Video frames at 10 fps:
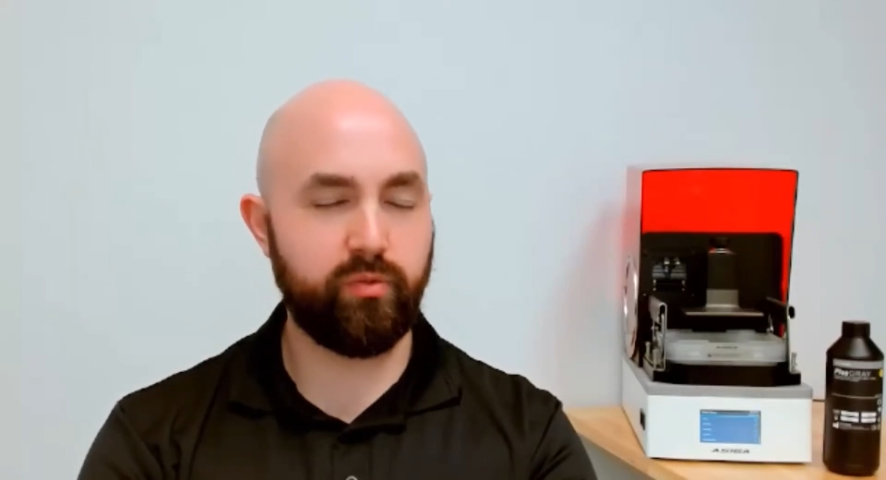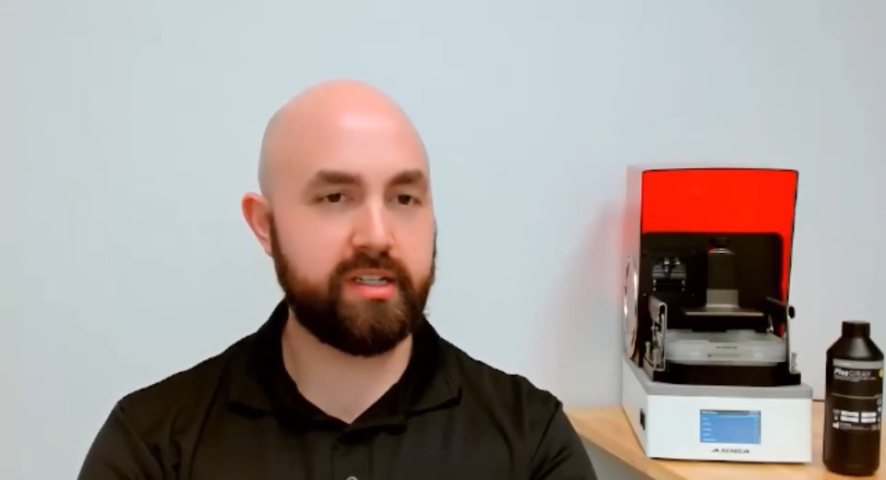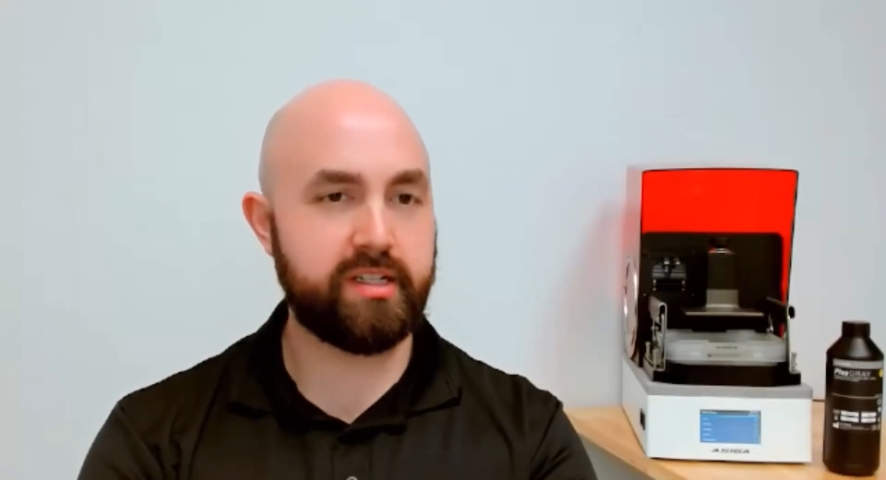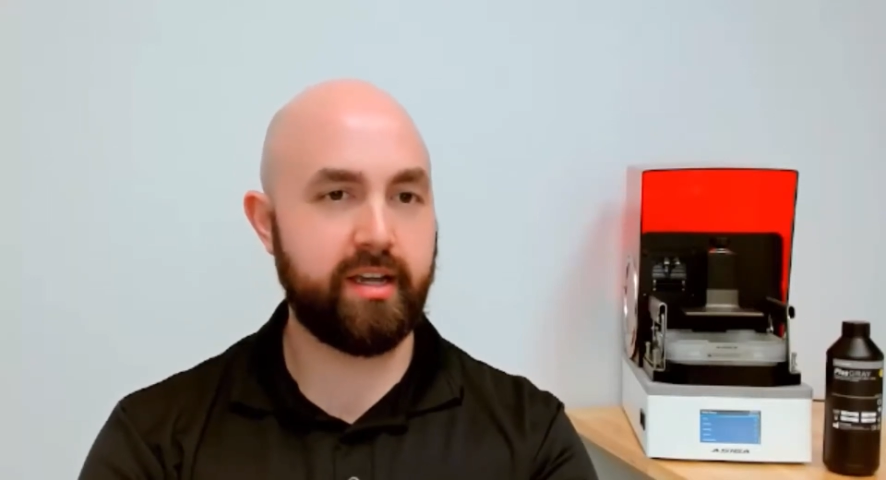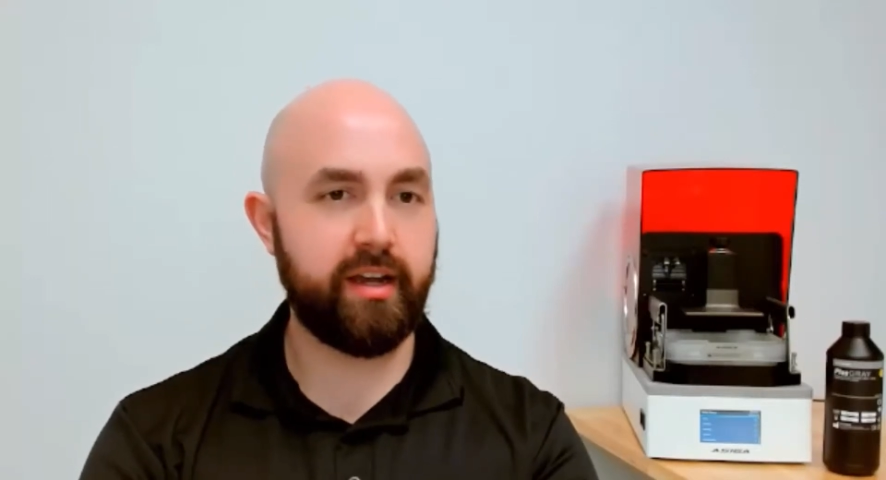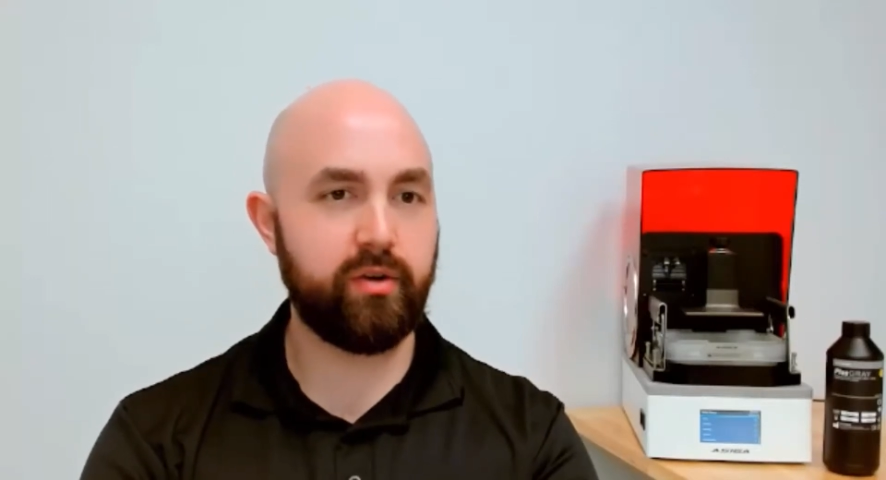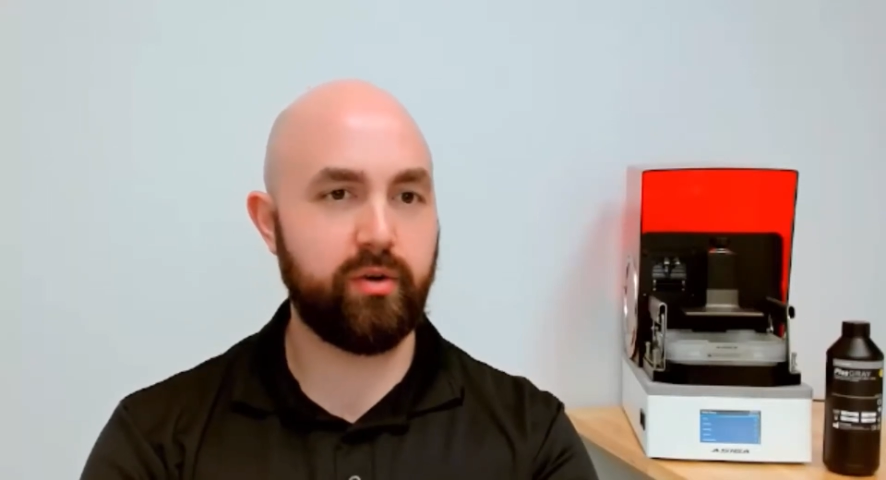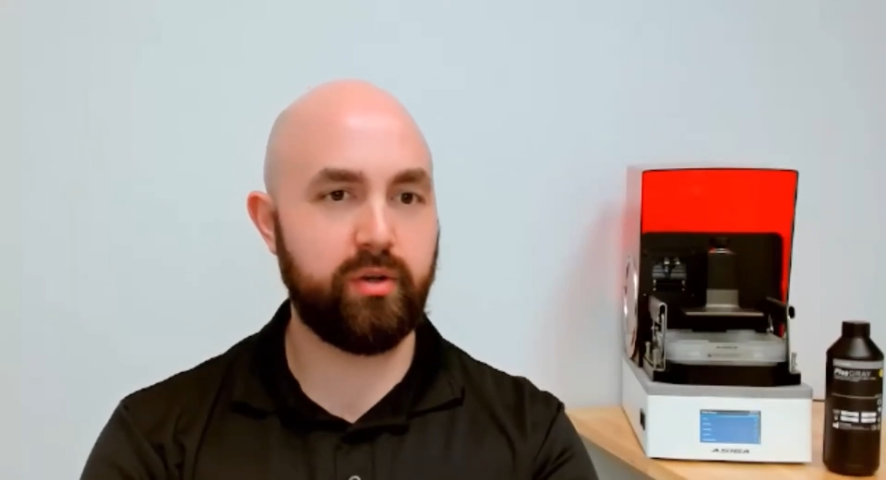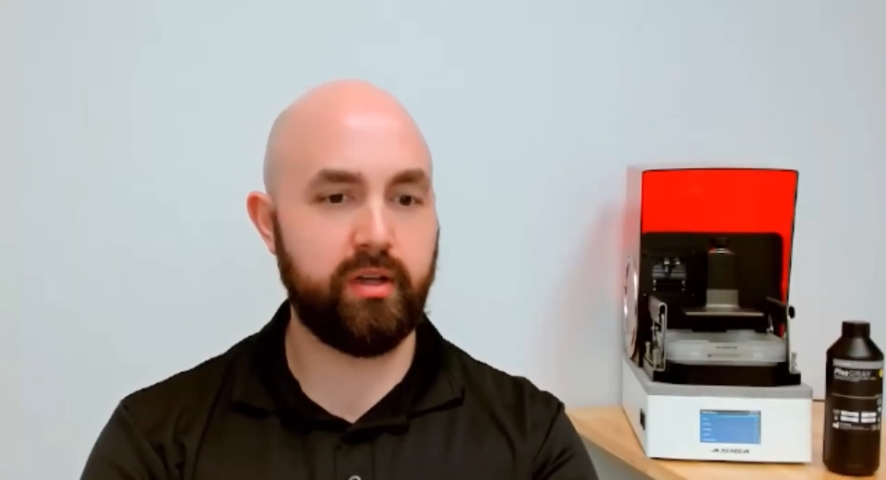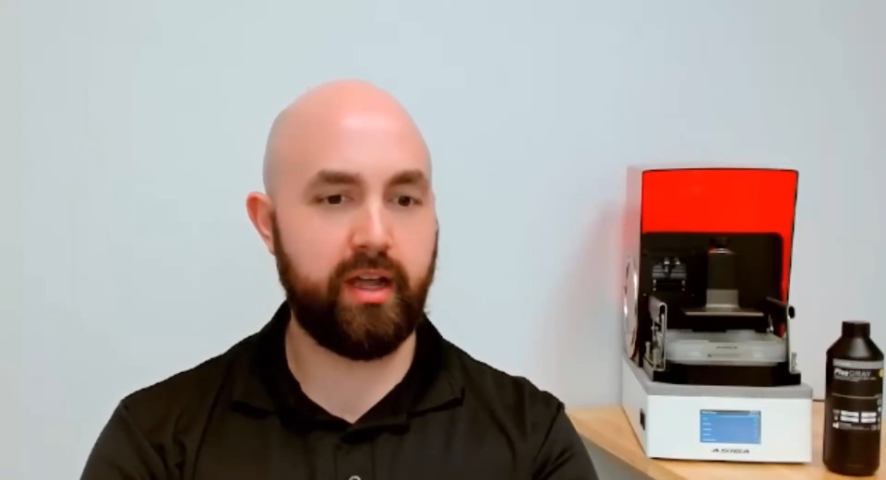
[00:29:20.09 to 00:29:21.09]

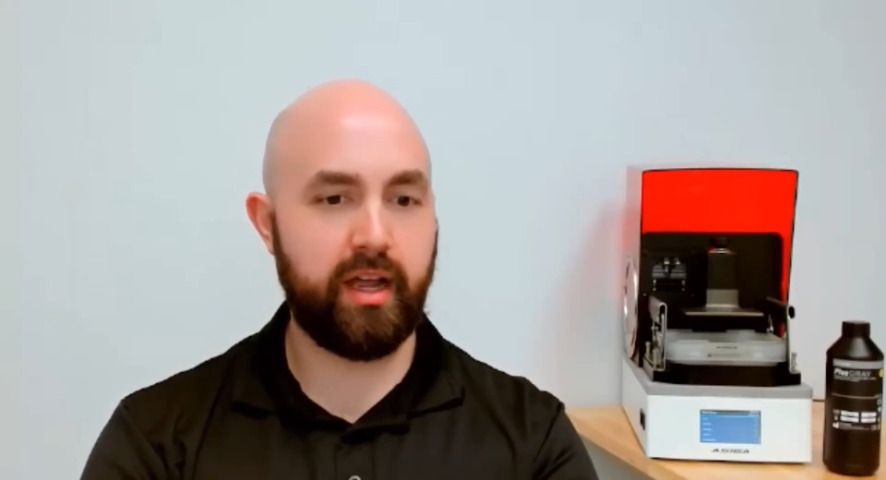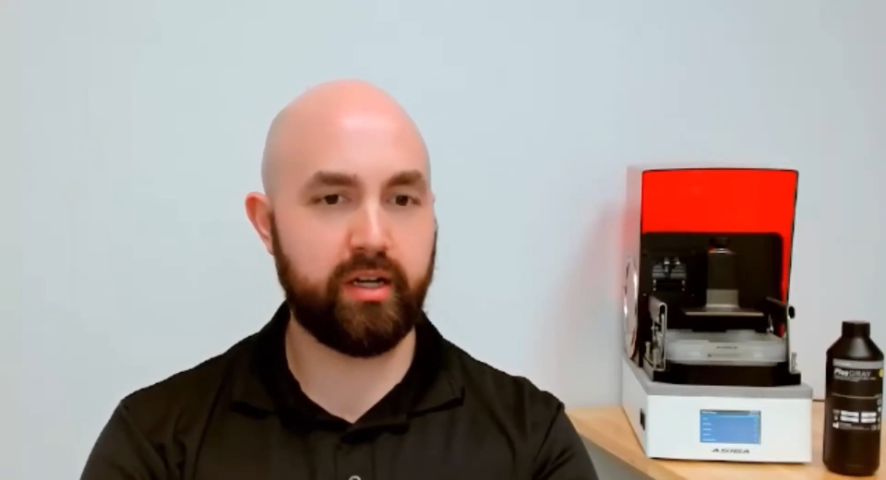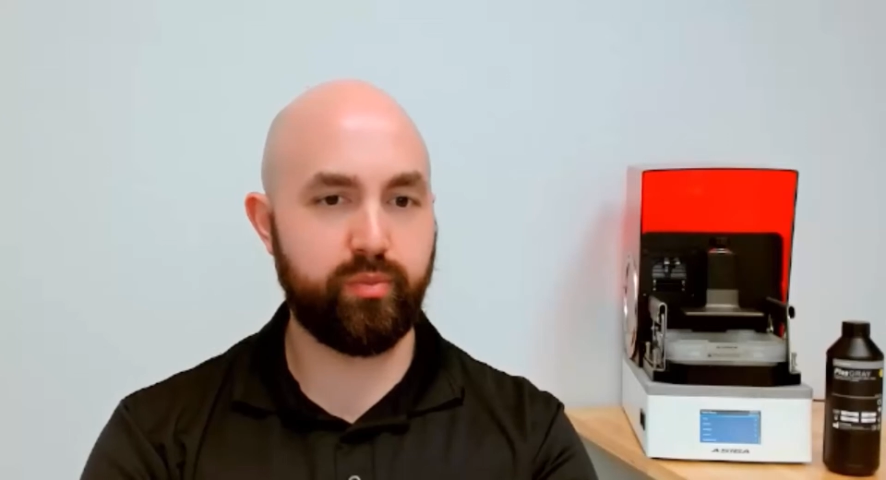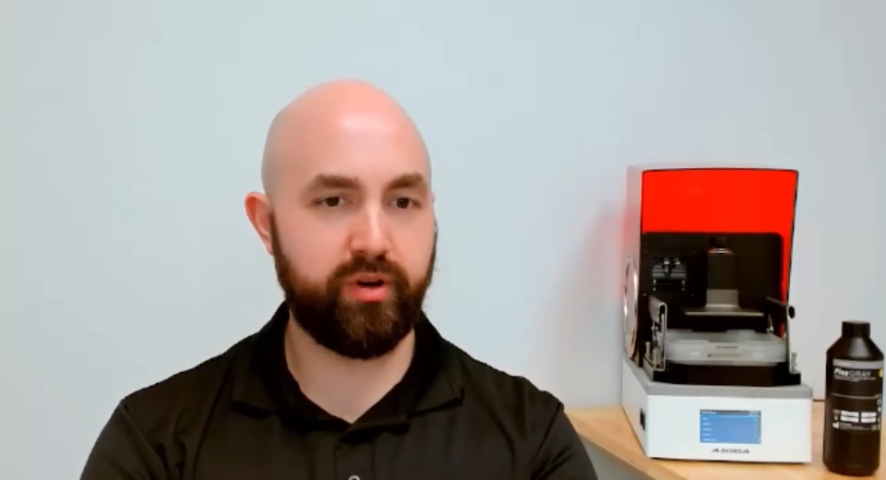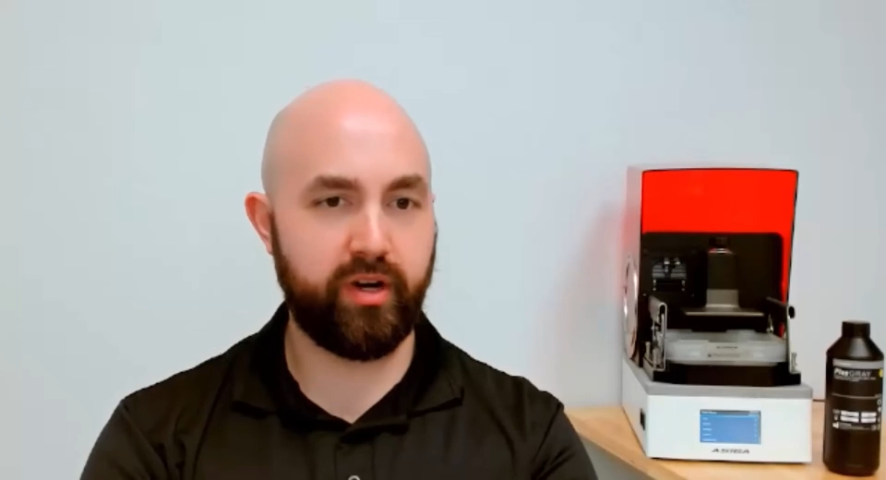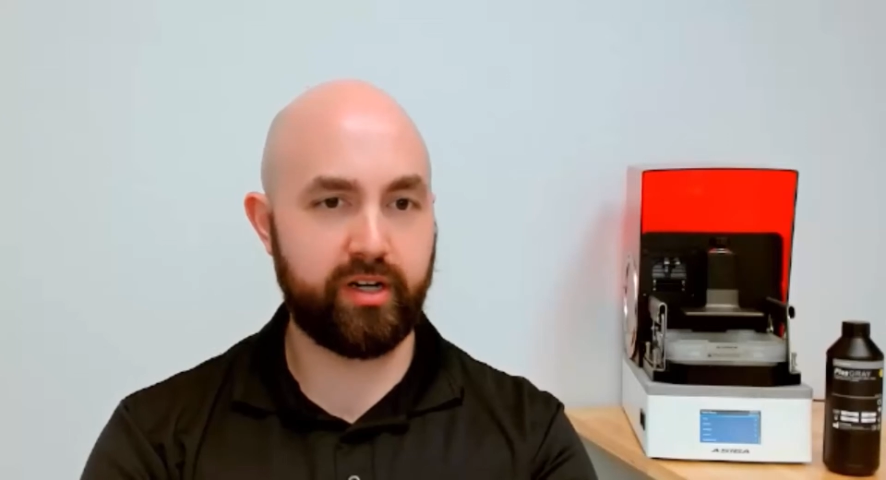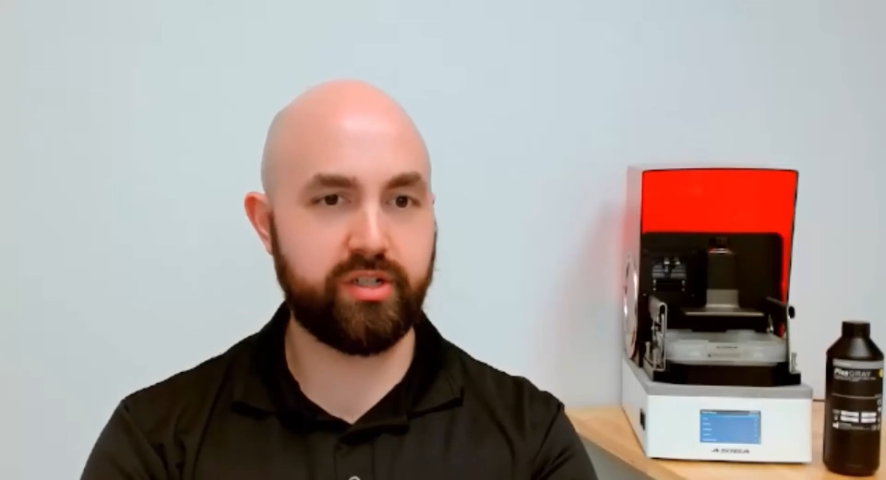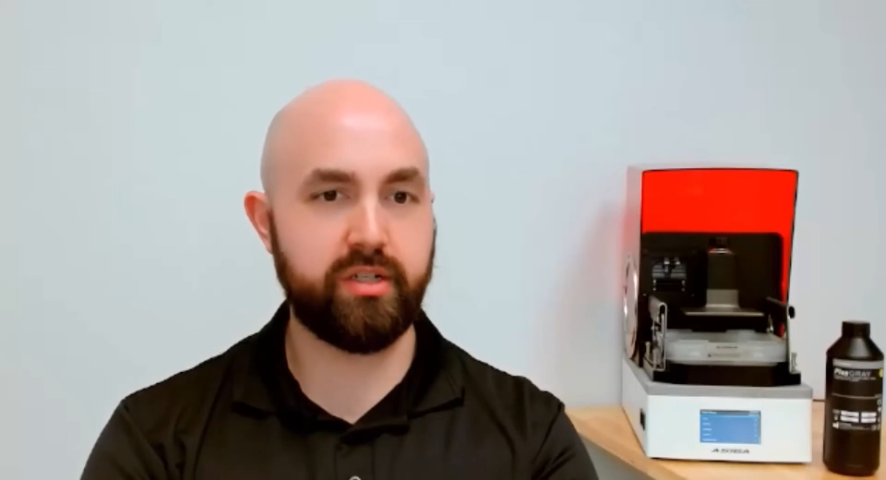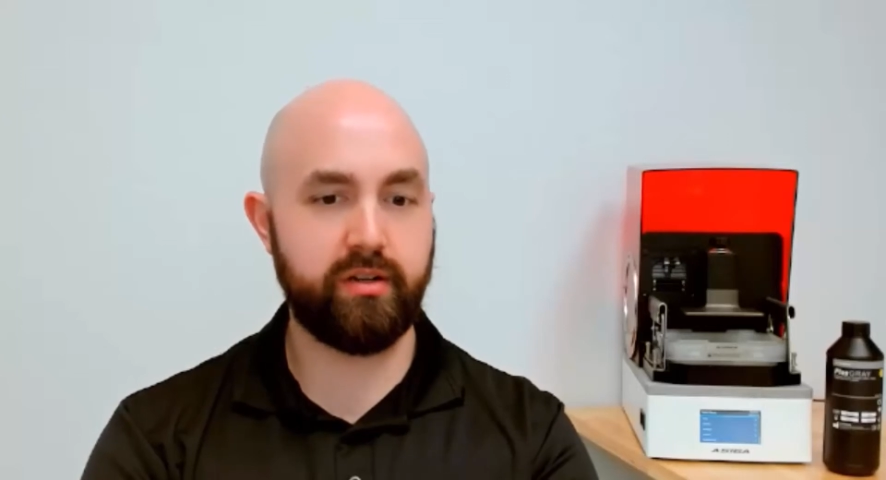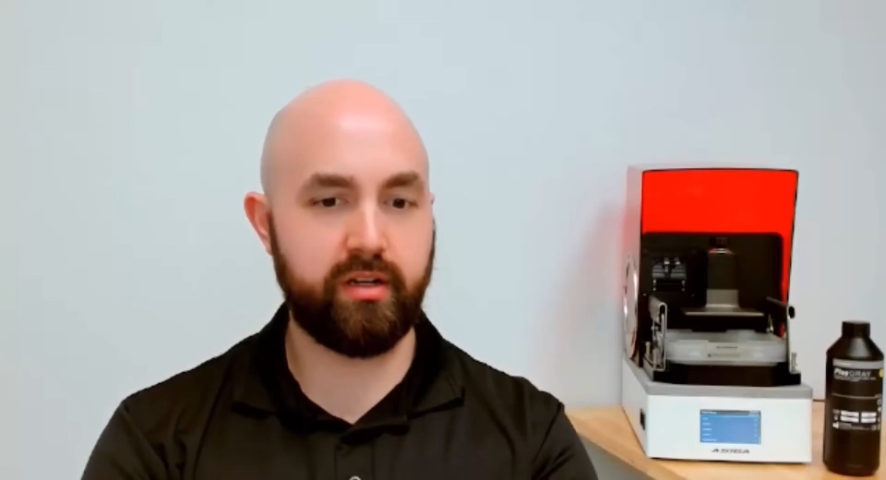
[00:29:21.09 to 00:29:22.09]
recycle at your
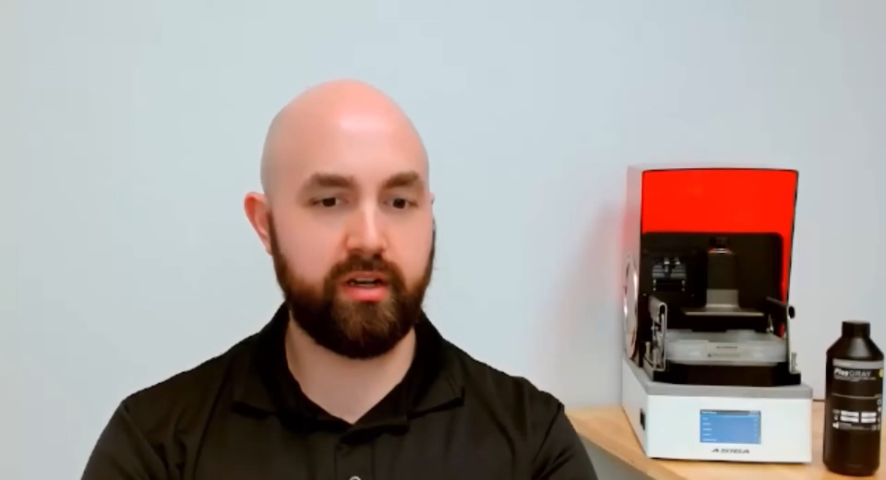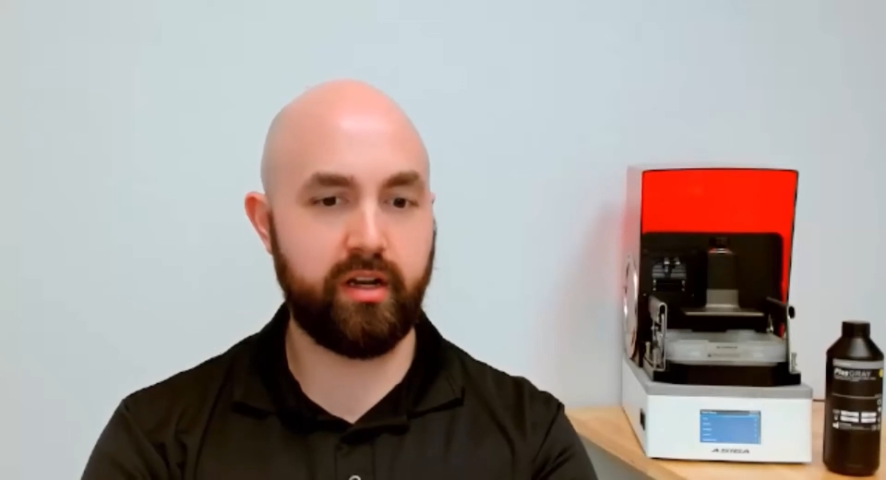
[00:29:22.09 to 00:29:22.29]
production,